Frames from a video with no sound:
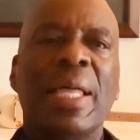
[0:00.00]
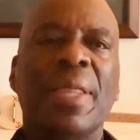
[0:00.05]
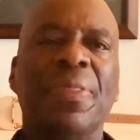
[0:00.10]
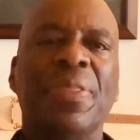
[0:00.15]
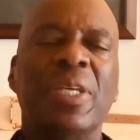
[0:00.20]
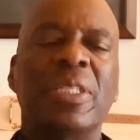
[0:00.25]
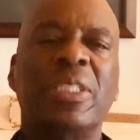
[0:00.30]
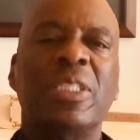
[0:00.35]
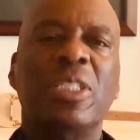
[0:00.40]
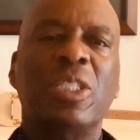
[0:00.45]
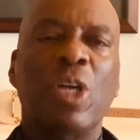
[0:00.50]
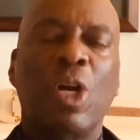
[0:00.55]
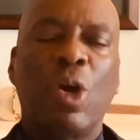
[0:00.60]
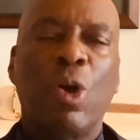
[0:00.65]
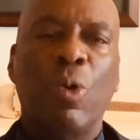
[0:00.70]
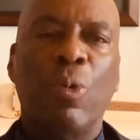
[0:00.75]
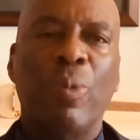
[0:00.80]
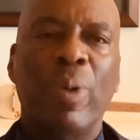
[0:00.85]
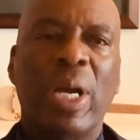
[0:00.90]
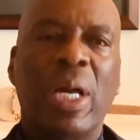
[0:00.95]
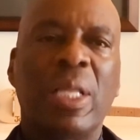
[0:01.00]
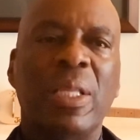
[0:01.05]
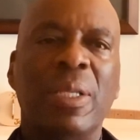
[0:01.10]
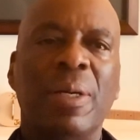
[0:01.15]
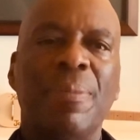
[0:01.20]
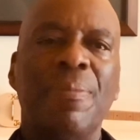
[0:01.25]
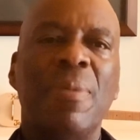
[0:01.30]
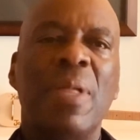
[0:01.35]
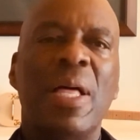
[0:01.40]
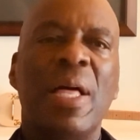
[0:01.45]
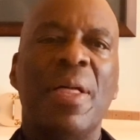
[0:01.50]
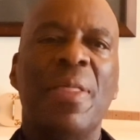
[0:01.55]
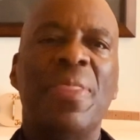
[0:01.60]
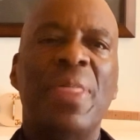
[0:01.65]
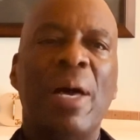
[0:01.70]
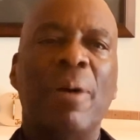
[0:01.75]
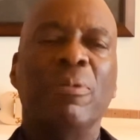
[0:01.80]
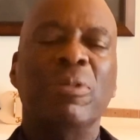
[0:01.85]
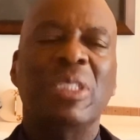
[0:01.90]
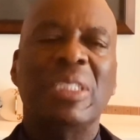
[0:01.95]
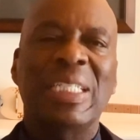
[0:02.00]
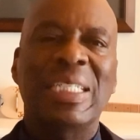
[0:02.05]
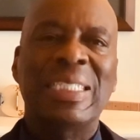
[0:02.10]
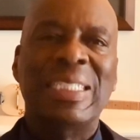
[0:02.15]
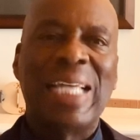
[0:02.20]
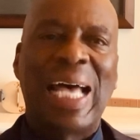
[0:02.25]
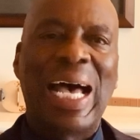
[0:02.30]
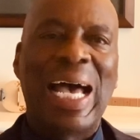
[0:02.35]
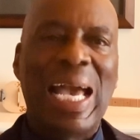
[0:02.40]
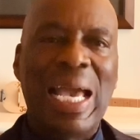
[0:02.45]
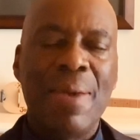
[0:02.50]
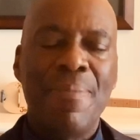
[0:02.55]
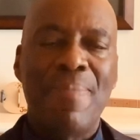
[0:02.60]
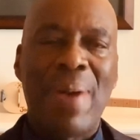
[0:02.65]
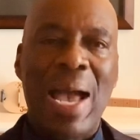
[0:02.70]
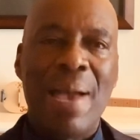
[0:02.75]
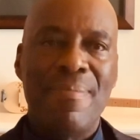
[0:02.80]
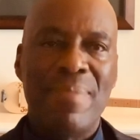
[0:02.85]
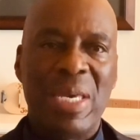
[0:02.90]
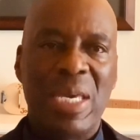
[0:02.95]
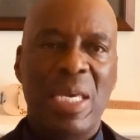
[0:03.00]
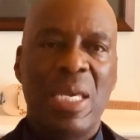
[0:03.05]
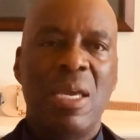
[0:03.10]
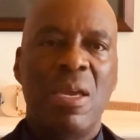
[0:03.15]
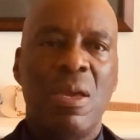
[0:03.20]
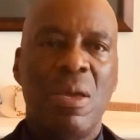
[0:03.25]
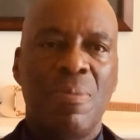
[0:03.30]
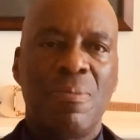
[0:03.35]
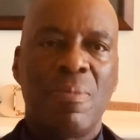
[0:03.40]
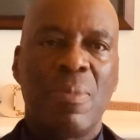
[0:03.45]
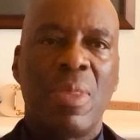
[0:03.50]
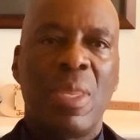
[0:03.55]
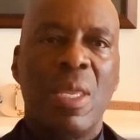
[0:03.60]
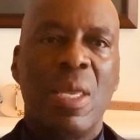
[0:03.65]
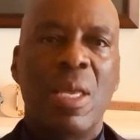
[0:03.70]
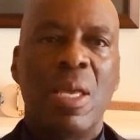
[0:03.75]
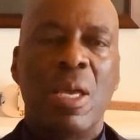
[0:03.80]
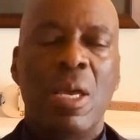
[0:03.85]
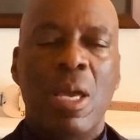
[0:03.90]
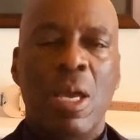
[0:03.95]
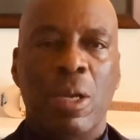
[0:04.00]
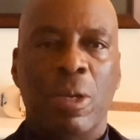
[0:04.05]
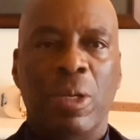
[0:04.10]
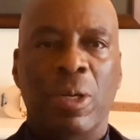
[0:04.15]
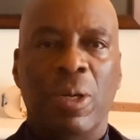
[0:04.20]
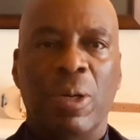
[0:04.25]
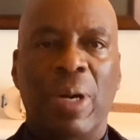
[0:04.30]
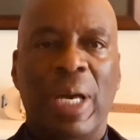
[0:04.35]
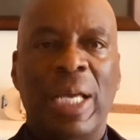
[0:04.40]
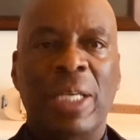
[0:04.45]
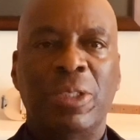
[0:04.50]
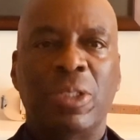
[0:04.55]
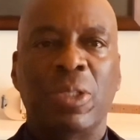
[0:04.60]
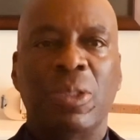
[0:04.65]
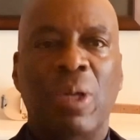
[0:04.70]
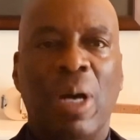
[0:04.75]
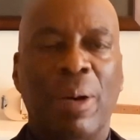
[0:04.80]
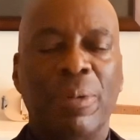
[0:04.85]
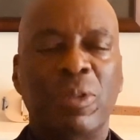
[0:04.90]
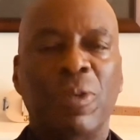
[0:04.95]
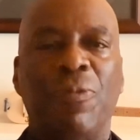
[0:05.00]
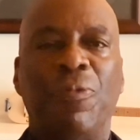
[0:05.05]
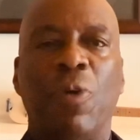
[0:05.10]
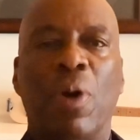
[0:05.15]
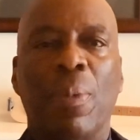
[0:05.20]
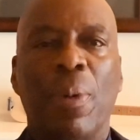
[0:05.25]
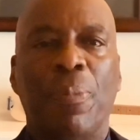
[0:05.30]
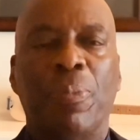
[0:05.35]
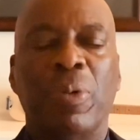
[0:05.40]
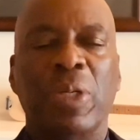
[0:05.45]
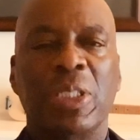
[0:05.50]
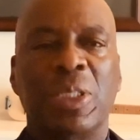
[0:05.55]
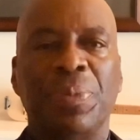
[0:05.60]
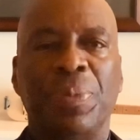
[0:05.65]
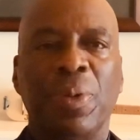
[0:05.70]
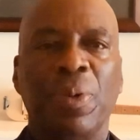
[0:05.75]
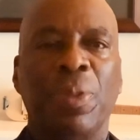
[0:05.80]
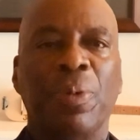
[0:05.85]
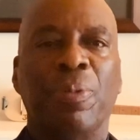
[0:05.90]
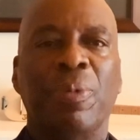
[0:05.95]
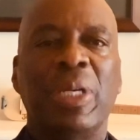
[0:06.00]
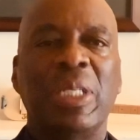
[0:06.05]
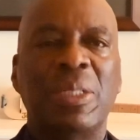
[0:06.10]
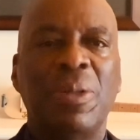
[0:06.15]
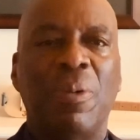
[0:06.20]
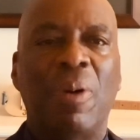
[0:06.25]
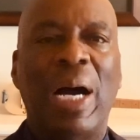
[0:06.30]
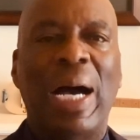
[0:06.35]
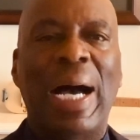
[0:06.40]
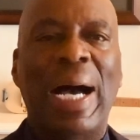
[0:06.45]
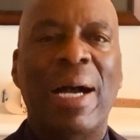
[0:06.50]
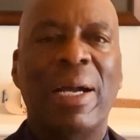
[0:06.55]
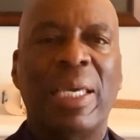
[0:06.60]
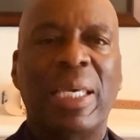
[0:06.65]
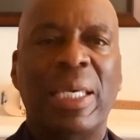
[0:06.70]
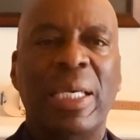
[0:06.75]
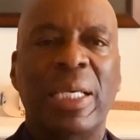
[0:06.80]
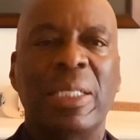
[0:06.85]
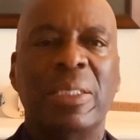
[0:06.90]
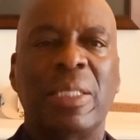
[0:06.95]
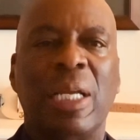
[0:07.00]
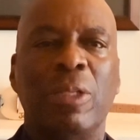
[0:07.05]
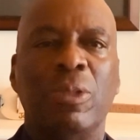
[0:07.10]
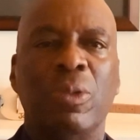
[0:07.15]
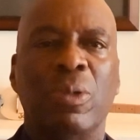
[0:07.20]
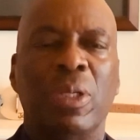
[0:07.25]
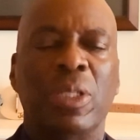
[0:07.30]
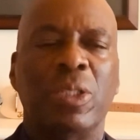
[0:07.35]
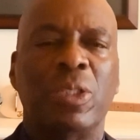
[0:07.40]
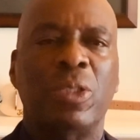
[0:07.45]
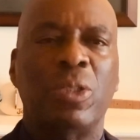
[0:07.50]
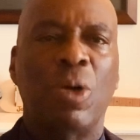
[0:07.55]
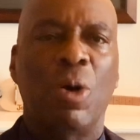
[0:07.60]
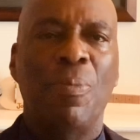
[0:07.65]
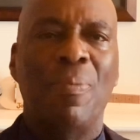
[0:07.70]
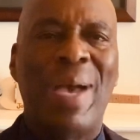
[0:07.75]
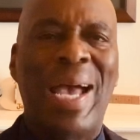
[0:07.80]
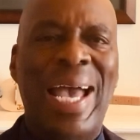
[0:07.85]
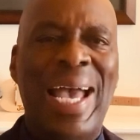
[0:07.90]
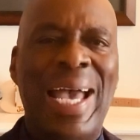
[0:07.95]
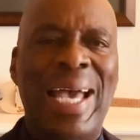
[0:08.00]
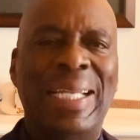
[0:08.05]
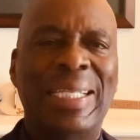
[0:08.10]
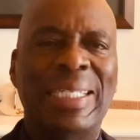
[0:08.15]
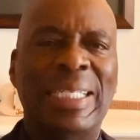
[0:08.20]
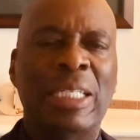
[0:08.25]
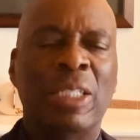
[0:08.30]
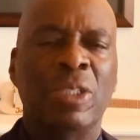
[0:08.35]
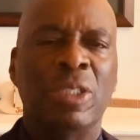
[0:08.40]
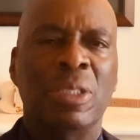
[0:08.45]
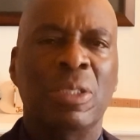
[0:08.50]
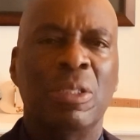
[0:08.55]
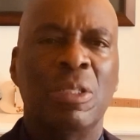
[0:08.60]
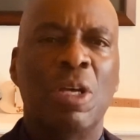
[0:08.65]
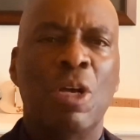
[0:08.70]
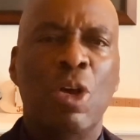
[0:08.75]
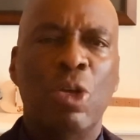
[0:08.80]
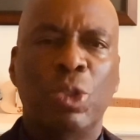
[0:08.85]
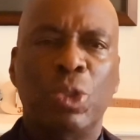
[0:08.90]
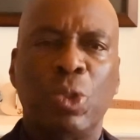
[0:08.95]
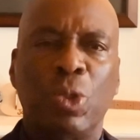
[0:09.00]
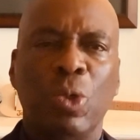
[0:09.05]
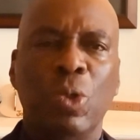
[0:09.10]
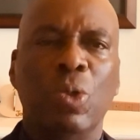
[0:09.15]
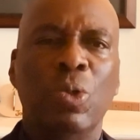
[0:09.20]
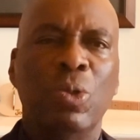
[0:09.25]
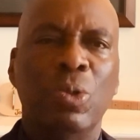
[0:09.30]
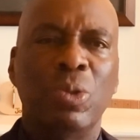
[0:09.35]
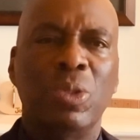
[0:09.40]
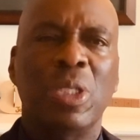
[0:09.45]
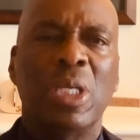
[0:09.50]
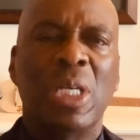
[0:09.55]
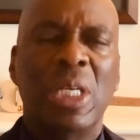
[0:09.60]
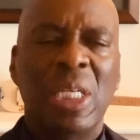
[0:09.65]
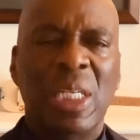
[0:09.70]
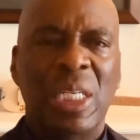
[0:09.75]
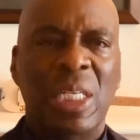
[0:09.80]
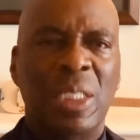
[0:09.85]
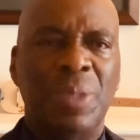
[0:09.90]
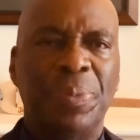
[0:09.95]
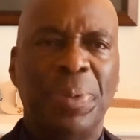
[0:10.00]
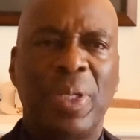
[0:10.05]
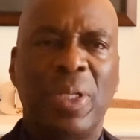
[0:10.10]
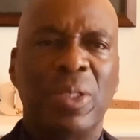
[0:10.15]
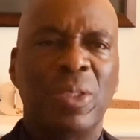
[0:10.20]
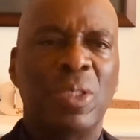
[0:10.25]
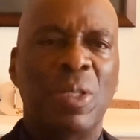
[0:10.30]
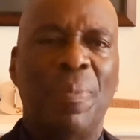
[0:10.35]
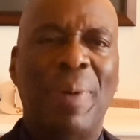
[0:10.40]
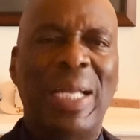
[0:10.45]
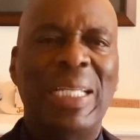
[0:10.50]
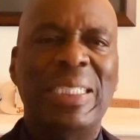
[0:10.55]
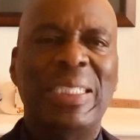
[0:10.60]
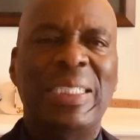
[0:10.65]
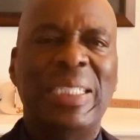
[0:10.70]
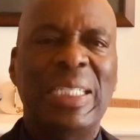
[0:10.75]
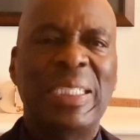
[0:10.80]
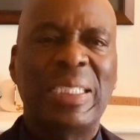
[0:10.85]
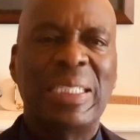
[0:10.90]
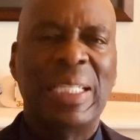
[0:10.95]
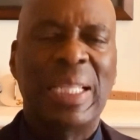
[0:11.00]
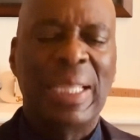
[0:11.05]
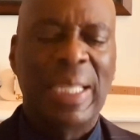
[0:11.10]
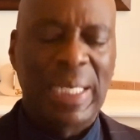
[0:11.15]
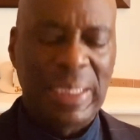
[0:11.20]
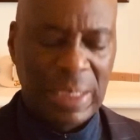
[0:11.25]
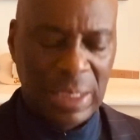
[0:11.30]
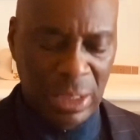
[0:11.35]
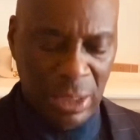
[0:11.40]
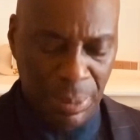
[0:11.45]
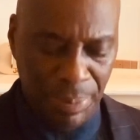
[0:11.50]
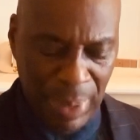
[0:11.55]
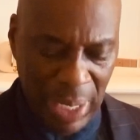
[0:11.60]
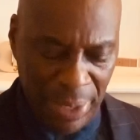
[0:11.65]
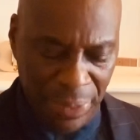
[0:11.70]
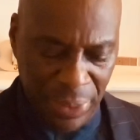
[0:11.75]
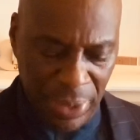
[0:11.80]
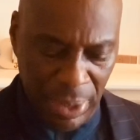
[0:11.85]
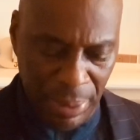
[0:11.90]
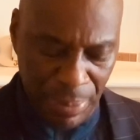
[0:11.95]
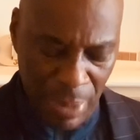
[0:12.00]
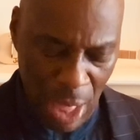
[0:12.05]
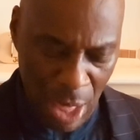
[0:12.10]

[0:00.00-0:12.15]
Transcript: This is a curriculum that was designed by me. You know, as you know, I was a former principal. The reason why our kids are doing so bad in schools is because nobody's teaching lessons about them.